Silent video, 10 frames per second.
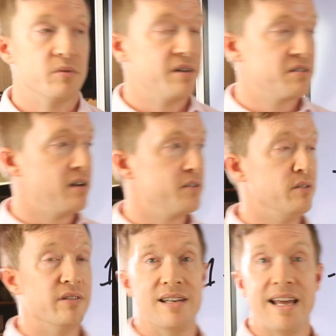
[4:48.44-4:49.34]
So I started
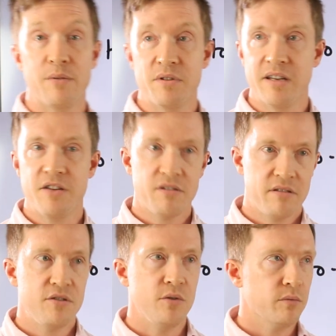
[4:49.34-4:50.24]
off as a language teacher,
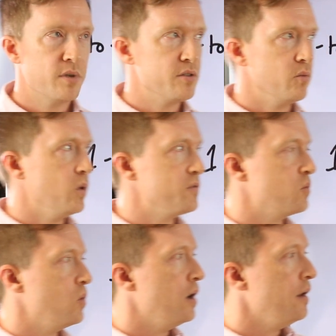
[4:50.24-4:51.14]
teaching teaching one to
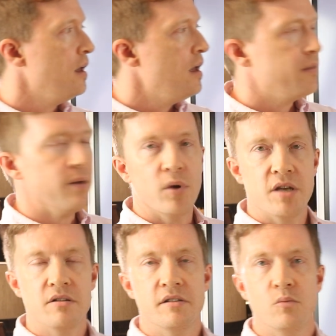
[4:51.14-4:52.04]
one. Then when I
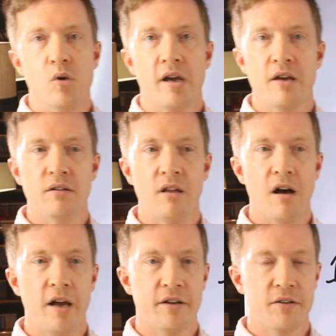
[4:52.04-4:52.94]
started working
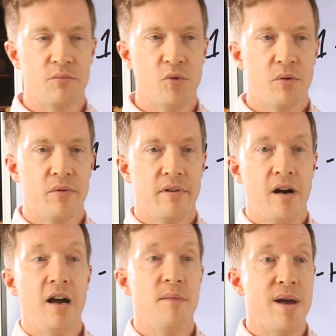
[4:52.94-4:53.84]
online, I could work with
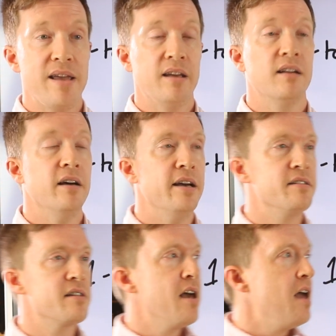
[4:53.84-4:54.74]
higher paying
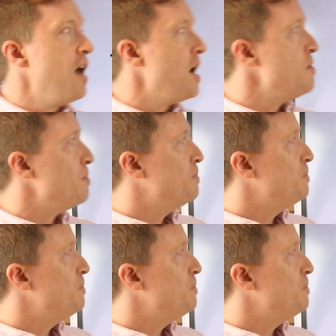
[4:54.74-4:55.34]
clients. Um,